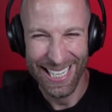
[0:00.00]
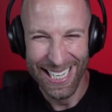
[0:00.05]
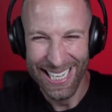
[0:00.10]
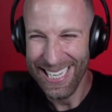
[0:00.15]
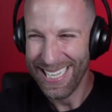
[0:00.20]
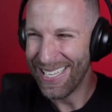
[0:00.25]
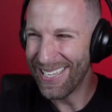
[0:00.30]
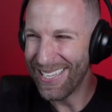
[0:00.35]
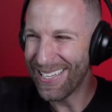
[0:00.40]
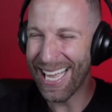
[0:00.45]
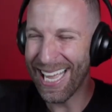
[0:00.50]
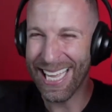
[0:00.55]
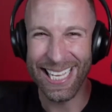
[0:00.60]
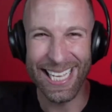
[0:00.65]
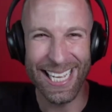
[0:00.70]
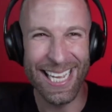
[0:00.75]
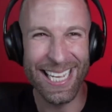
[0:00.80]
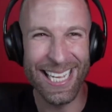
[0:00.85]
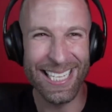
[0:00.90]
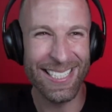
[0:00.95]
You get
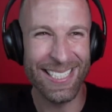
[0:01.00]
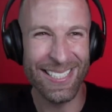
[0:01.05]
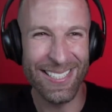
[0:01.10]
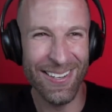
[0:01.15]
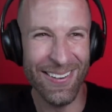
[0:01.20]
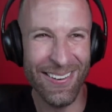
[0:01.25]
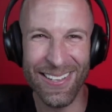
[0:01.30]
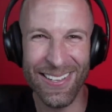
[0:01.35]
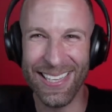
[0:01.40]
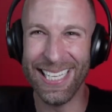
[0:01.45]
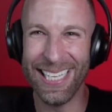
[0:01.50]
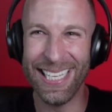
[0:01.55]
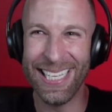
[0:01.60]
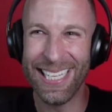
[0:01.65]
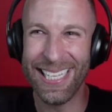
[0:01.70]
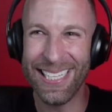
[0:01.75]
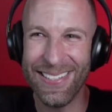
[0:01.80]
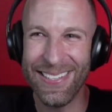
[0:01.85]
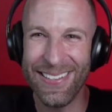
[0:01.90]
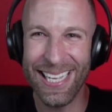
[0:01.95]
geeked, totally.
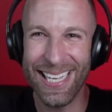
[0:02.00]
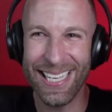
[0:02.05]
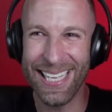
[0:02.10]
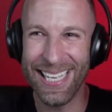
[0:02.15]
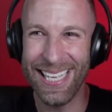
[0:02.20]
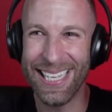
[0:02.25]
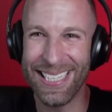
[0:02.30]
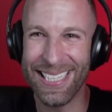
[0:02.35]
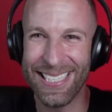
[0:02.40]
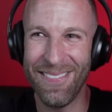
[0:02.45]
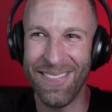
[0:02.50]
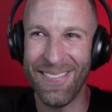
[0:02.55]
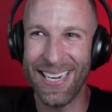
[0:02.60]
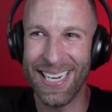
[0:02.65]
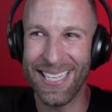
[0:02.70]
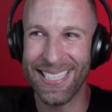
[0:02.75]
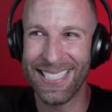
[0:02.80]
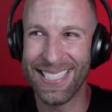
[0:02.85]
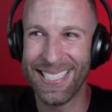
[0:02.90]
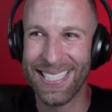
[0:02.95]
You get geeked. I mean,
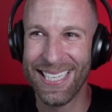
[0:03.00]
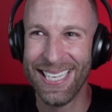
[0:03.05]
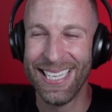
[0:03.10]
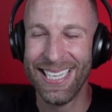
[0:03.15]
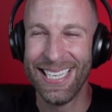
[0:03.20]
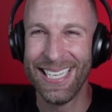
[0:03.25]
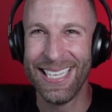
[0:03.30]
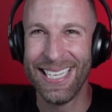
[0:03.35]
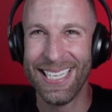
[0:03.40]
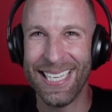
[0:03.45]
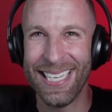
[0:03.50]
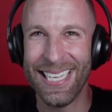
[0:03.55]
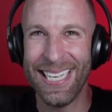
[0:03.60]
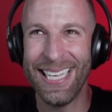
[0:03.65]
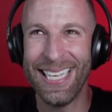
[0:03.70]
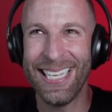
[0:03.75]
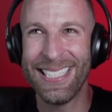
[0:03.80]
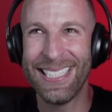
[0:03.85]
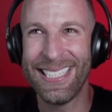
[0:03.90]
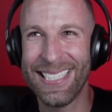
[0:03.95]
it's,
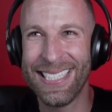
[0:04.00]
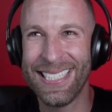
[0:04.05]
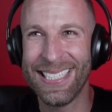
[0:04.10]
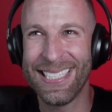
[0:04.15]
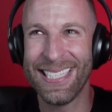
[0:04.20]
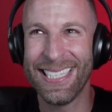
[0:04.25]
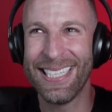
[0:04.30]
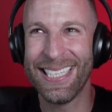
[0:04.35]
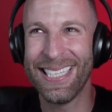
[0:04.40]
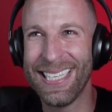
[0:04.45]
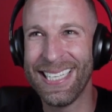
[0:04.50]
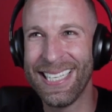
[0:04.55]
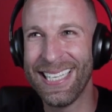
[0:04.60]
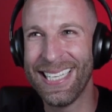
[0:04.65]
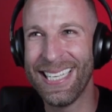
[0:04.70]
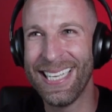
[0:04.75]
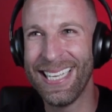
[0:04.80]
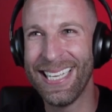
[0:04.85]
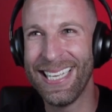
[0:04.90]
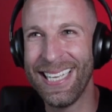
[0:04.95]
it's,
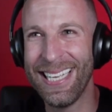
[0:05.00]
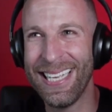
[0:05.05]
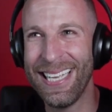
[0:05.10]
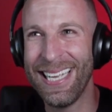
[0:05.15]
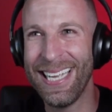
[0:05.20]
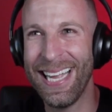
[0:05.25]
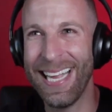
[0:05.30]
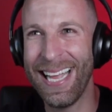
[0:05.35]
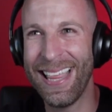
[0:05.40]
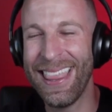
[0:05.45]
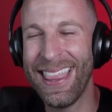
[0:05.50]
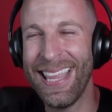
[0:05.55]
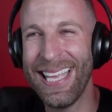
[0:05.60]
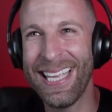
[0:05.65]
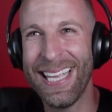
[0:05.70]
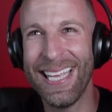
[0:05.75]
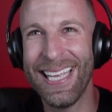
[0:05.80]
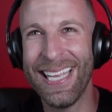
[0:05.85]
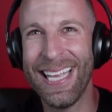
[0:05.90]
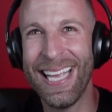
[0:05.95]
I think
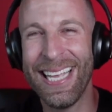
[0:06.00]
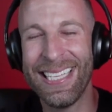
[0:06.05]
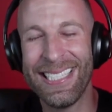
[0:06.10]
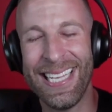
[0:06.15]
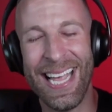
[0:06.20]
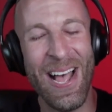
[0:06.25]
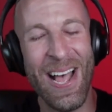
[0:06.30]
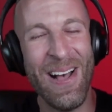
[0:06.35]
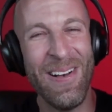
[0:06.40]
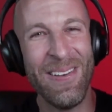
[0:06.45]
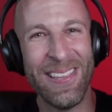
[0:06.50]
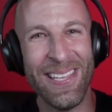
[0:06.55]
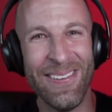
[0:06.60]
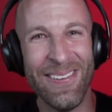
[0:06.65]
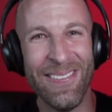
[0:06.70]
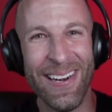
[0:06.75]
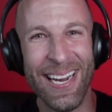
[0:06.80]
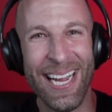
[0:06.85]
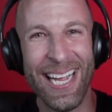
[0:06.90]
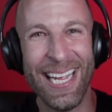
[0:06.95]
it's healthy,
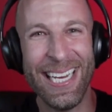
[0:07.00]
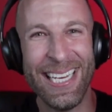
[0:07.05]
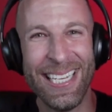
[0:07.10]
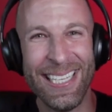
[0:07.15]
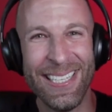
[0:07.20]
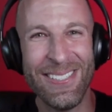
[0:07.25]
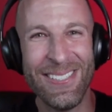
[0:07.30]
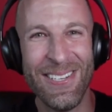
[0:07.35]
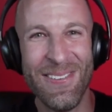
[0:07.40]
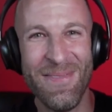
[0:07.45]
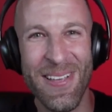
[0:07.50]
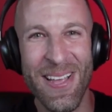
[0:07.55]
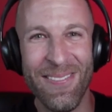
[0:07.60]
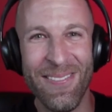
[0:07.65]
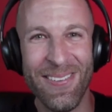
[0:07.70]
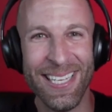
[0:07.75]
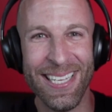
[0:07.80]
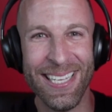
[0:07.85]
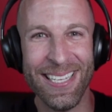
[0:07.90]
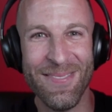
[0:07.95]
right? You should yeah. be able
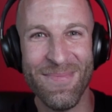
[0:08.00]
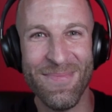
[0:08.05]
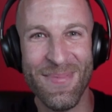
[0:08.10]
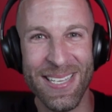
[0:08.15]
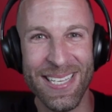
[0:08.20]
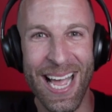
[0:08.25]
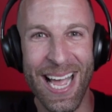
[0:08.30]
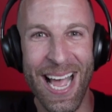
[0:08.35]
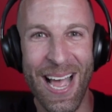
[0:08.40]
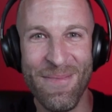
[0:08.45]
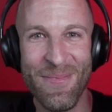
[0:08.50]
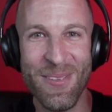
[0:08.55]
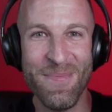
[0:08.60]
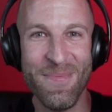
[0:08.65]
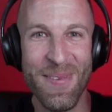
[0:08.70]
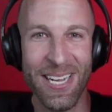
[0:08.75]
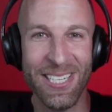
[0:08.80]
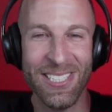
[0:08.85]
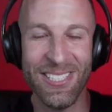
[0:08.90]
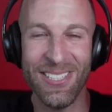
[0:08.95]
to be happy
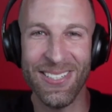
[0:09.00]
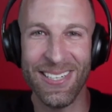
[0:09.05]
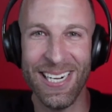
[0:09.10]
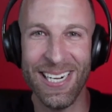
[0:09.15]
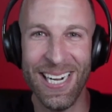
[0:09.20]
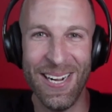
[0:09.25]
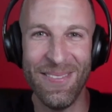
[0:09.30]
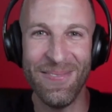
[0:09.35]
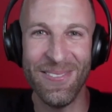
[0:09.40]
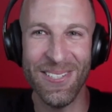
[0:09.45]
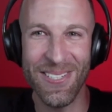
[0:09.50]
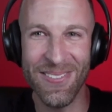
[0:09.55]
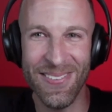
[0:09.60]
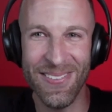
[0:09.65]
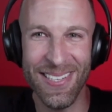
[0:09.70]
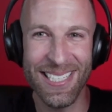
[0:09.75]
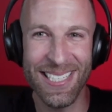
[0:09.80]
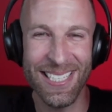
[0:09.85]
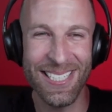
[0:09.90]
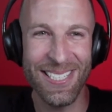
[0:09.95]
about your
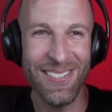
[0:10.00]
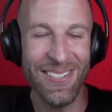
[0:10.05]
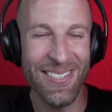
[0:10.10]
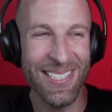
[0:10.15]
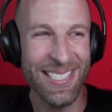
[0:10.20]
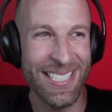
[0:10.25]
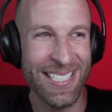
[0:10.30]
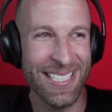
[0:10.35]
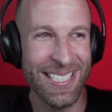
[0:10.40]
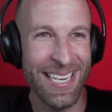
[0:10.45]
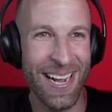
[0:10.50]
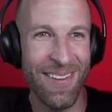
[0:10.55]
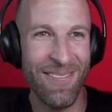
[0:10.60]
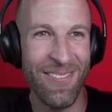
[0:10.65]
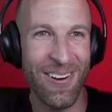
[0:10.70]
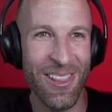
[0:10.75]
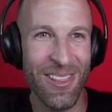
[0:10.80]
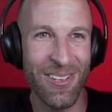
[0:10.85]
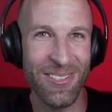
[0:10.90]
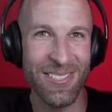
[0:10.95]
accomplishments, as long as it's not one
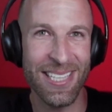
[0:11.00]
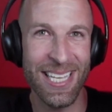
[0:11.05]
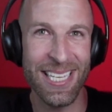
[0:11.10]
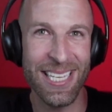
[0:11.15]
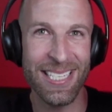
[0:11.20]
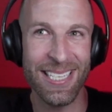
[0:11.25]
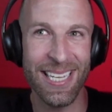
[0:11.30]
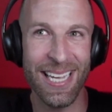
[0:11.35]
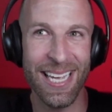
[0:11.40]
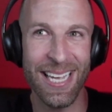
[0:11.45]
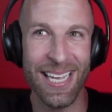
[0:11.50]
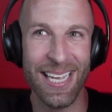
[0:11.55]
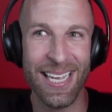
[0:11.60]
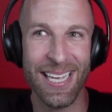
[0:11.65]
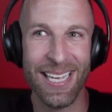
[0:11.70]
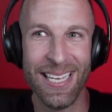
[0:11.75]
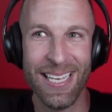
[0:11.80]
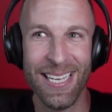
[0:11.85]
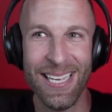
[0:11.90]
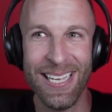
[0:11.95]
of those things like,
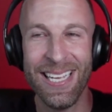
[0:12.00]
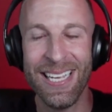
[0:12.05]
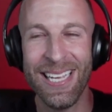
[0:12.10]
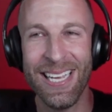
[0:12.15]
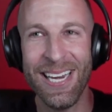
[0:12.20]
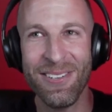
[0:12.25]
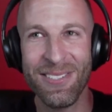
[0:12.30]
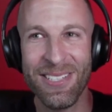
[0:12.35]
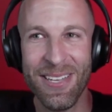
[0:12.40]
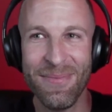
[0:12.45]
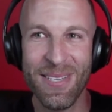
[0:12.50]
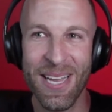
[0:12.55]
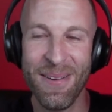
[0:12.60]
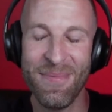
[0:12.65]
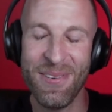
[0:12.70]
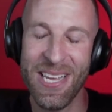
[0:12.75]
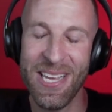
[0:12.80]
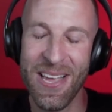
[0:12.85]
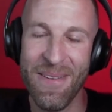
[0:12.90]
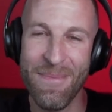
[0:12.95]
you know, sometimes
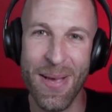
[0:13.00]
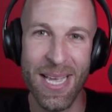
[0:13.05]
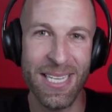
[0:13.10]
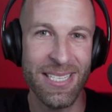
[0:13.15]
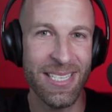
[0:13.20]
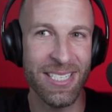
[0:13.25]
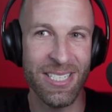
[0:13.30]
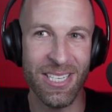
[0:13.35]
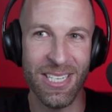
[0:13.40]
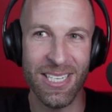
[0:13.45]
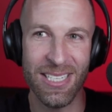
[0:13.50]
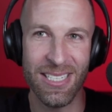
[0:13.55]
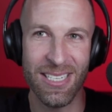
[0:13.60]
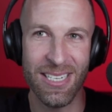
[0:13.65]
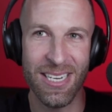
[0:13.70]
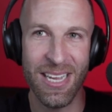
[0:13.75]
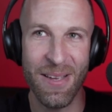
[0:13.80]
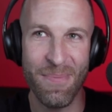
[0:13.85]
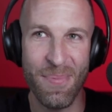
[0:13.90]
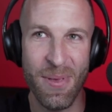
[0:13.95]
you get messages and you
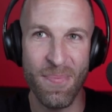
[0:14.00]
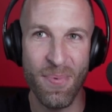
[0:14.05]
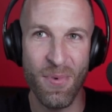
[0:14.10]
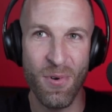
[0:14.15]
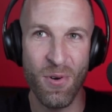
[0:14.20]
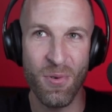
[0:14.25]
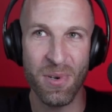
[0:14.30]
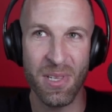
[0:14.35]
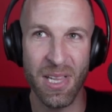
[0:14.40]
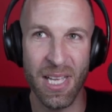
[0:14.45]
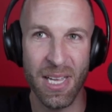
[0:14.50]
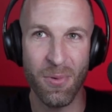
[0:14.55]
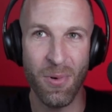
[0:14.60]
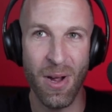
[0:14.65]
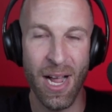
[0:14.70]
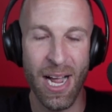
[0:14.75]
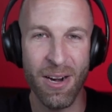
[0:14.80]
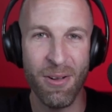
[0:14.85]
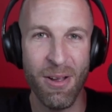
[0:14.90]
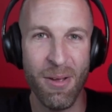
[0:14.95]
get people who are like, well,
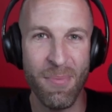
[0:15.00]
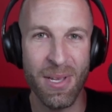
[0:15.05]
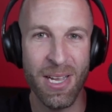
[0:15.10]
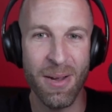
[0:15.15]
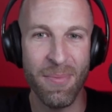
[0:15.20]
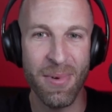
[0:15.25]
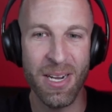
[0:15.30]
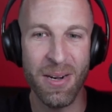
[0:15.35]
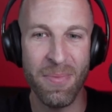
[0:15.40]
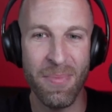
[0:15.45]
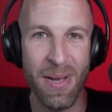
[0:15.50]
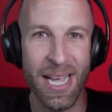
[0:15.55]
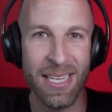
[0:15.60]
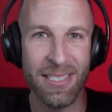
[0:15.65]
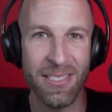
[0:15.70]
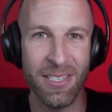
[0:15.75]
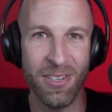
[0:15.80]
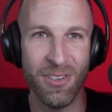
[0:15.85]
how do I become an ambassador?